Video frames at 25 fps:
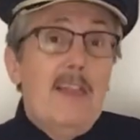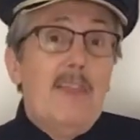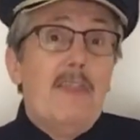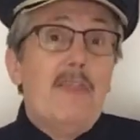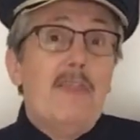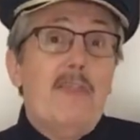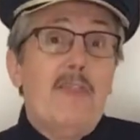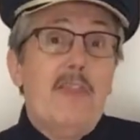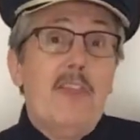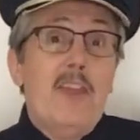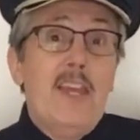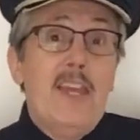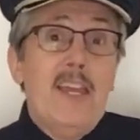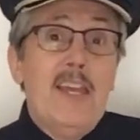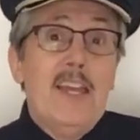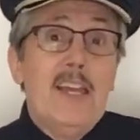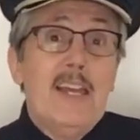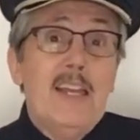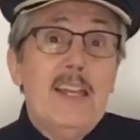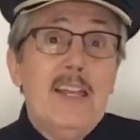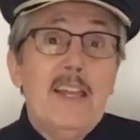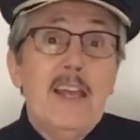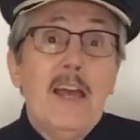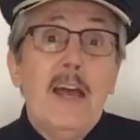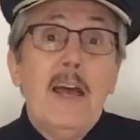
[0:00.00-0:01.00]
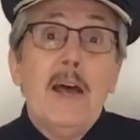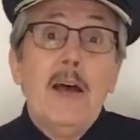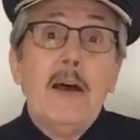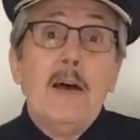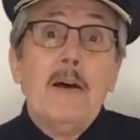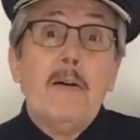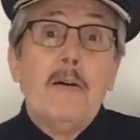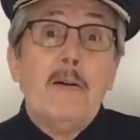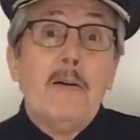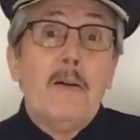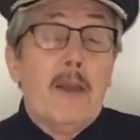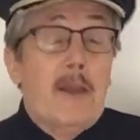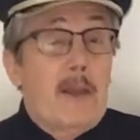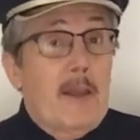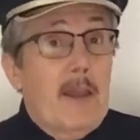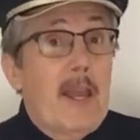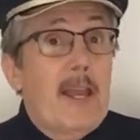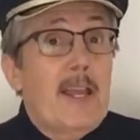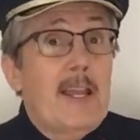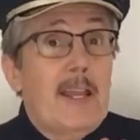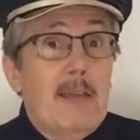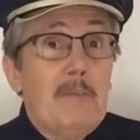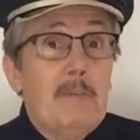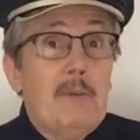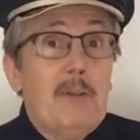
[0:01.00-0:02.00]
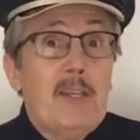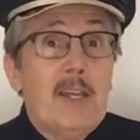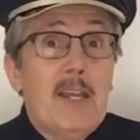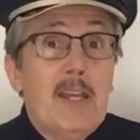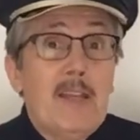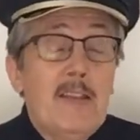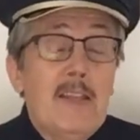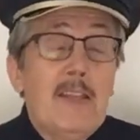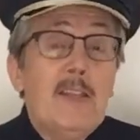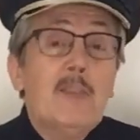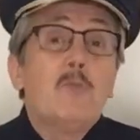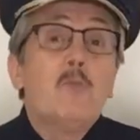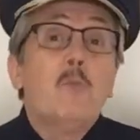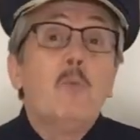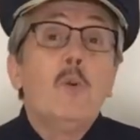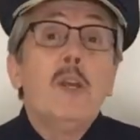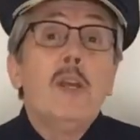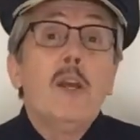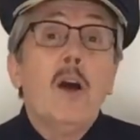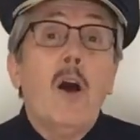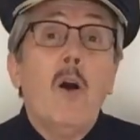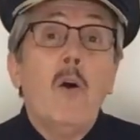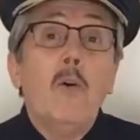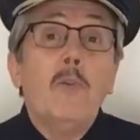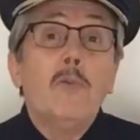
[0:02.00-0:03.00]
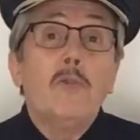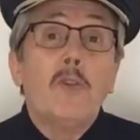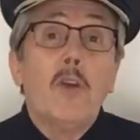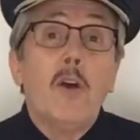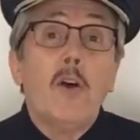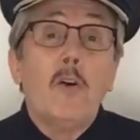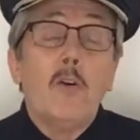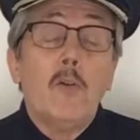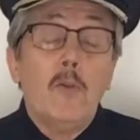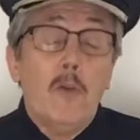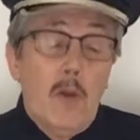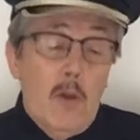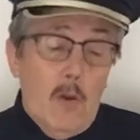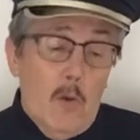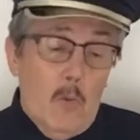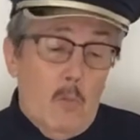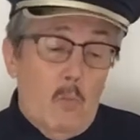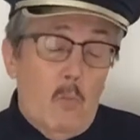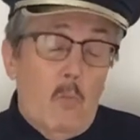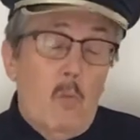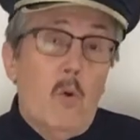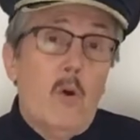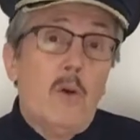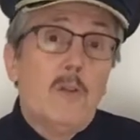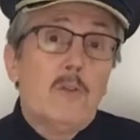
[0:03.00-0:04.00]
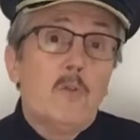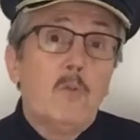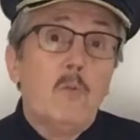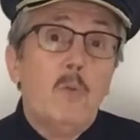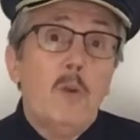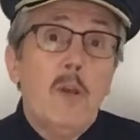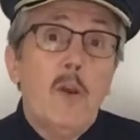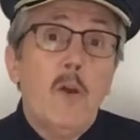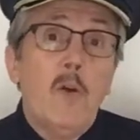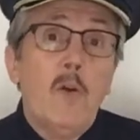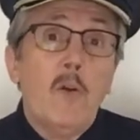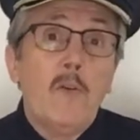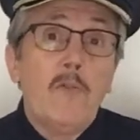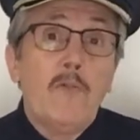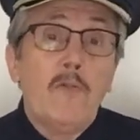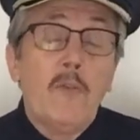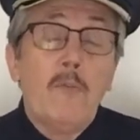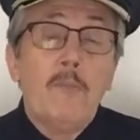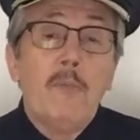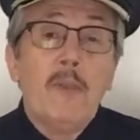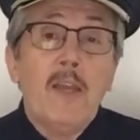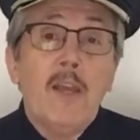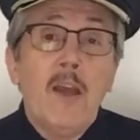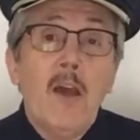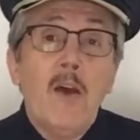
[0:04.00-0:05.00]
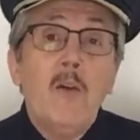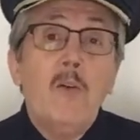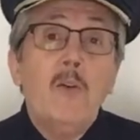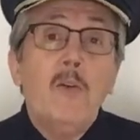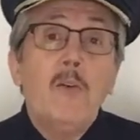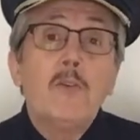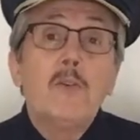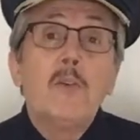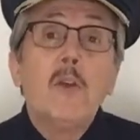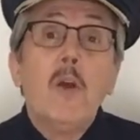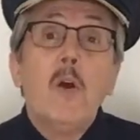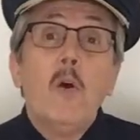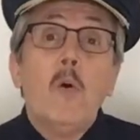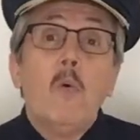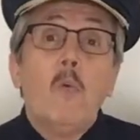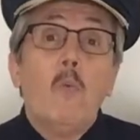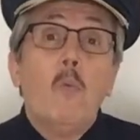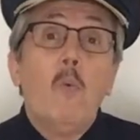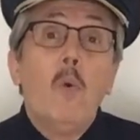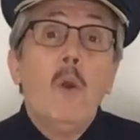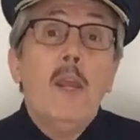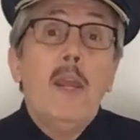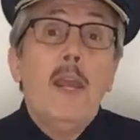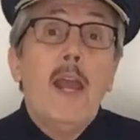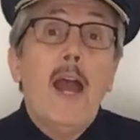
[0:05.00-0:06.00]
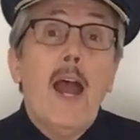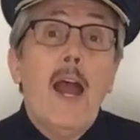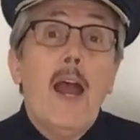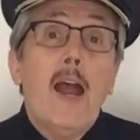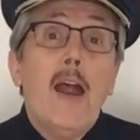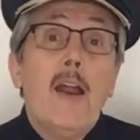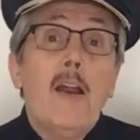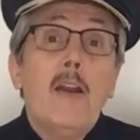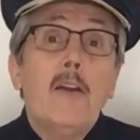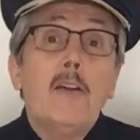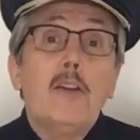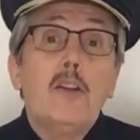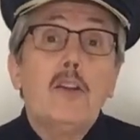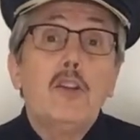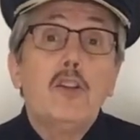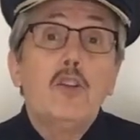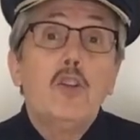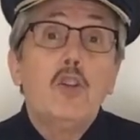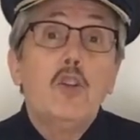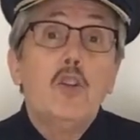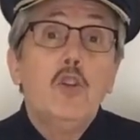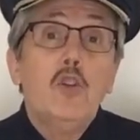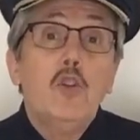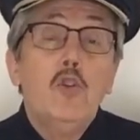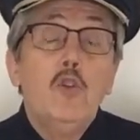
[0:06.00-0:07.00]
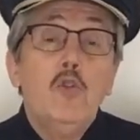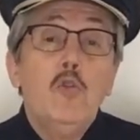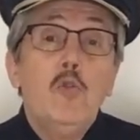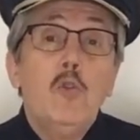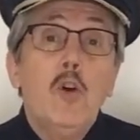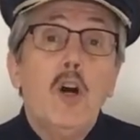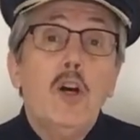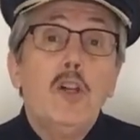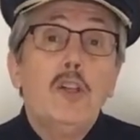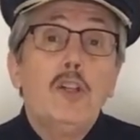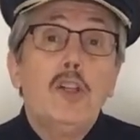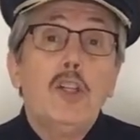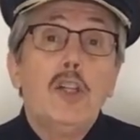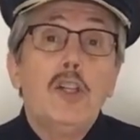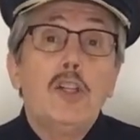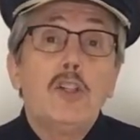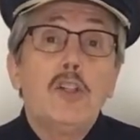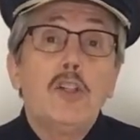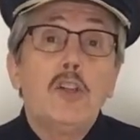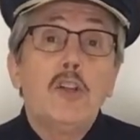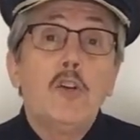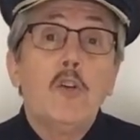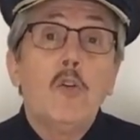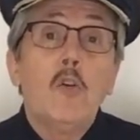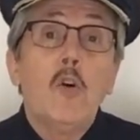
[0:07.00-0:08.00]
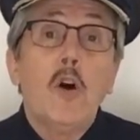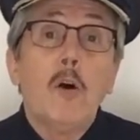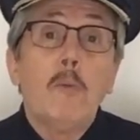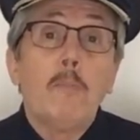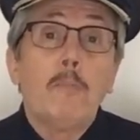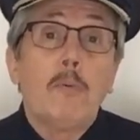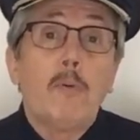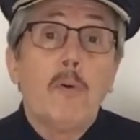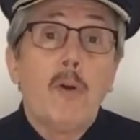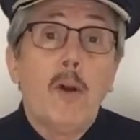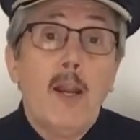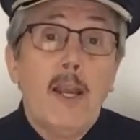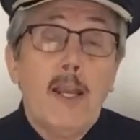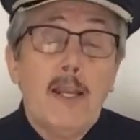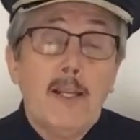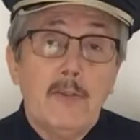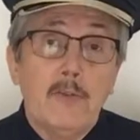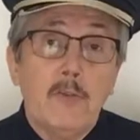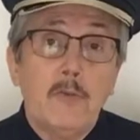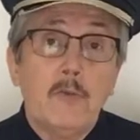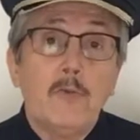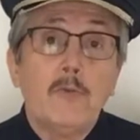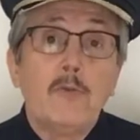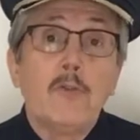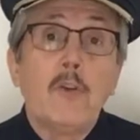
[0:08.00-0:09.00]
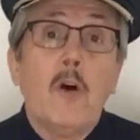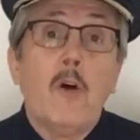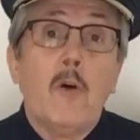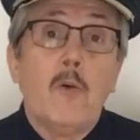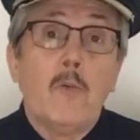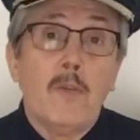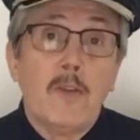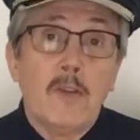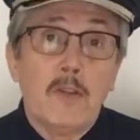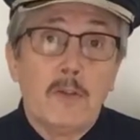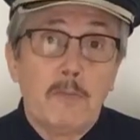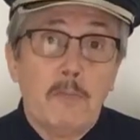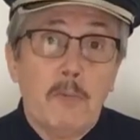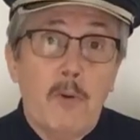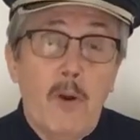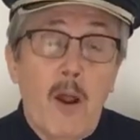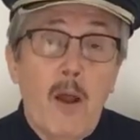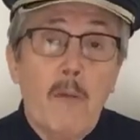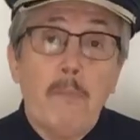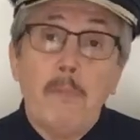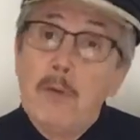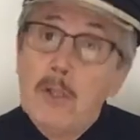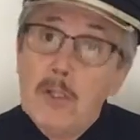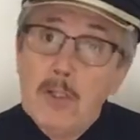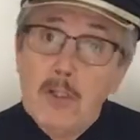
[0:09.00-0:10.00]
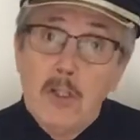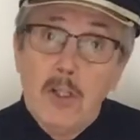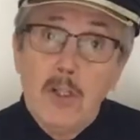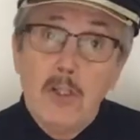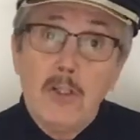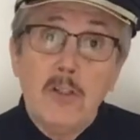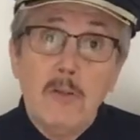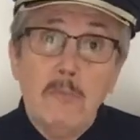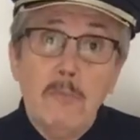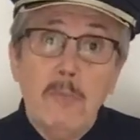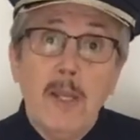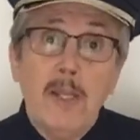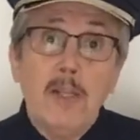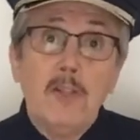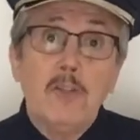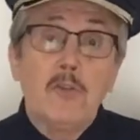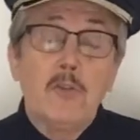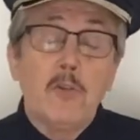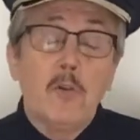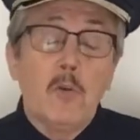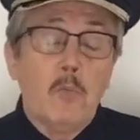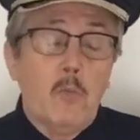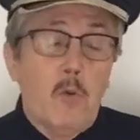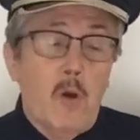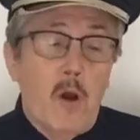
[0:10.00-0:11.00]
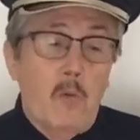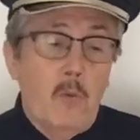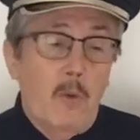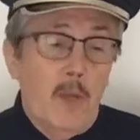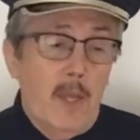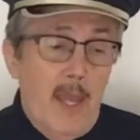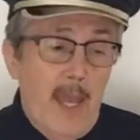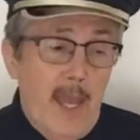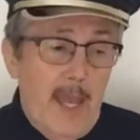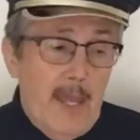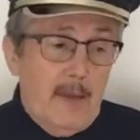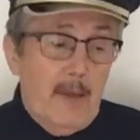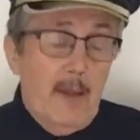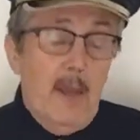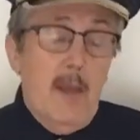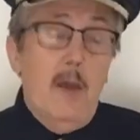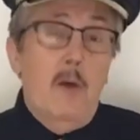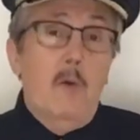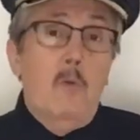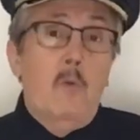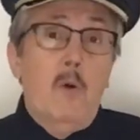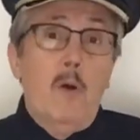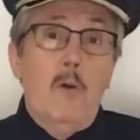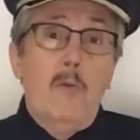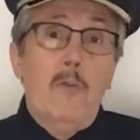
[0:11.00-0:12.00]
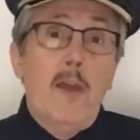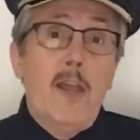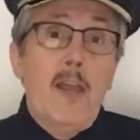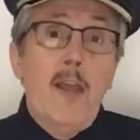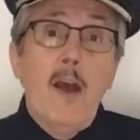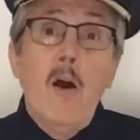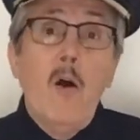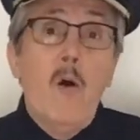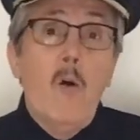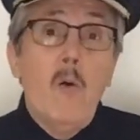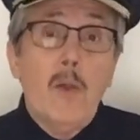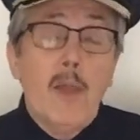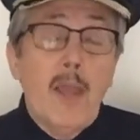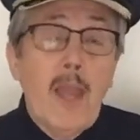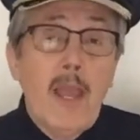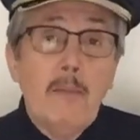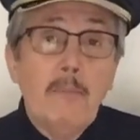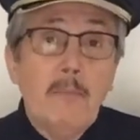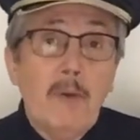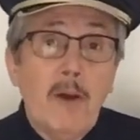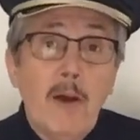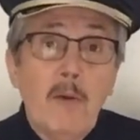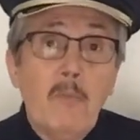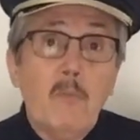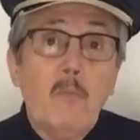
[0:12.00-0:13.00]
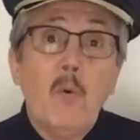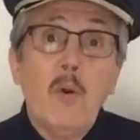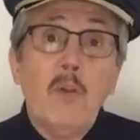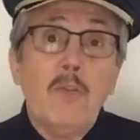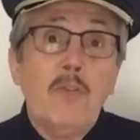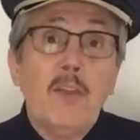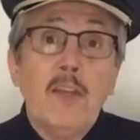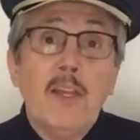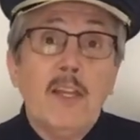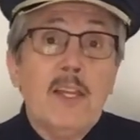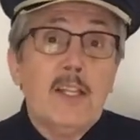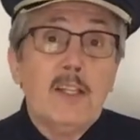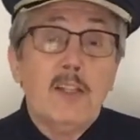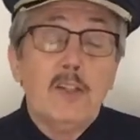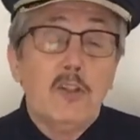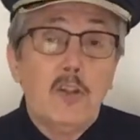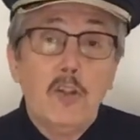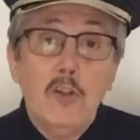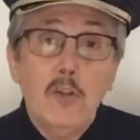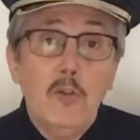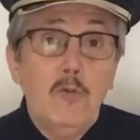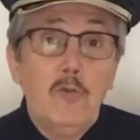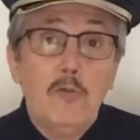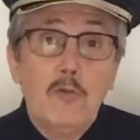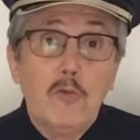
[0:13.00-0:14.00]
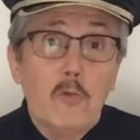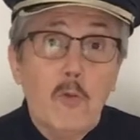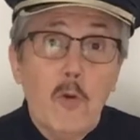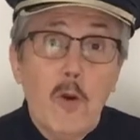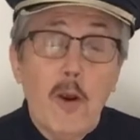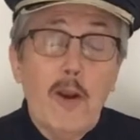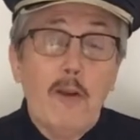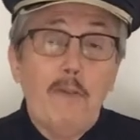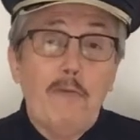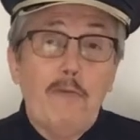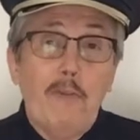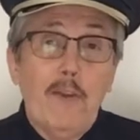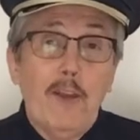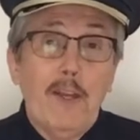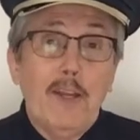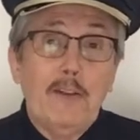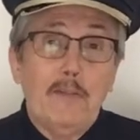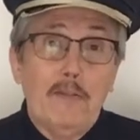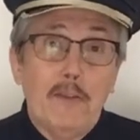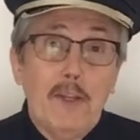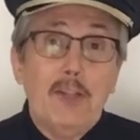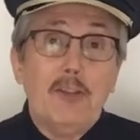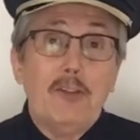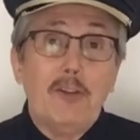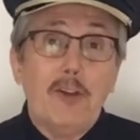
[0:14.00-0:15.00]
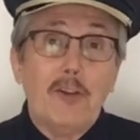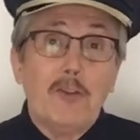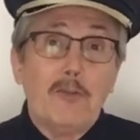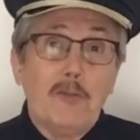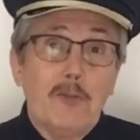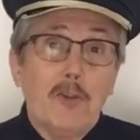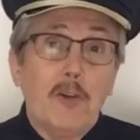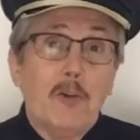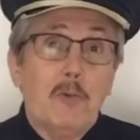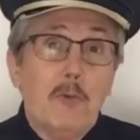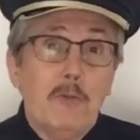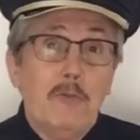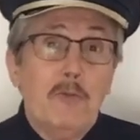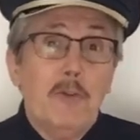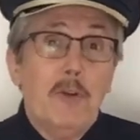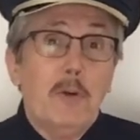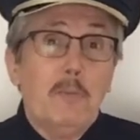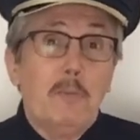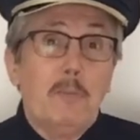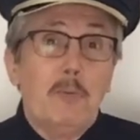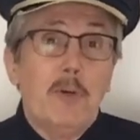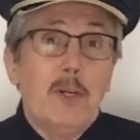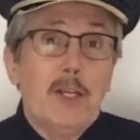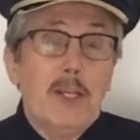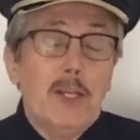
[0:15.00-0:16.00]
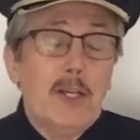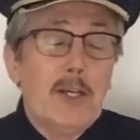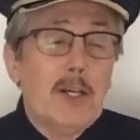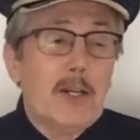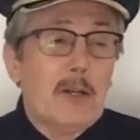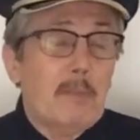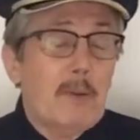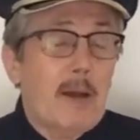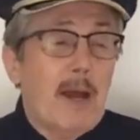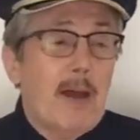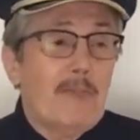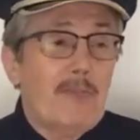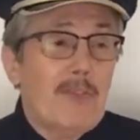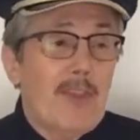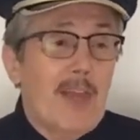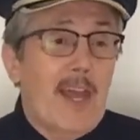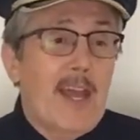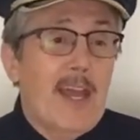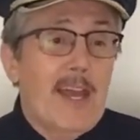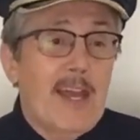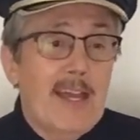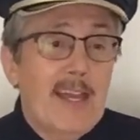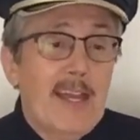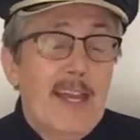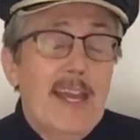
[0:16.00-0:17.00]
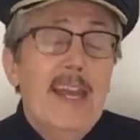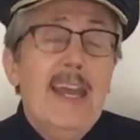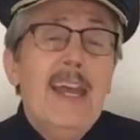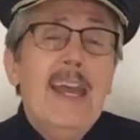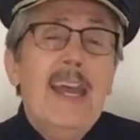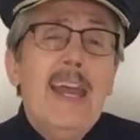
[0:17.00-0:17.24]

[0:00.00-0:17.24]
Then, and let me tell you this, we also, once we heard from the owners, we hired 2 additional appraisals on this property just to make sure of what we had. Well, they all came up within 2 square feet of each other, so we feel pretty good about that.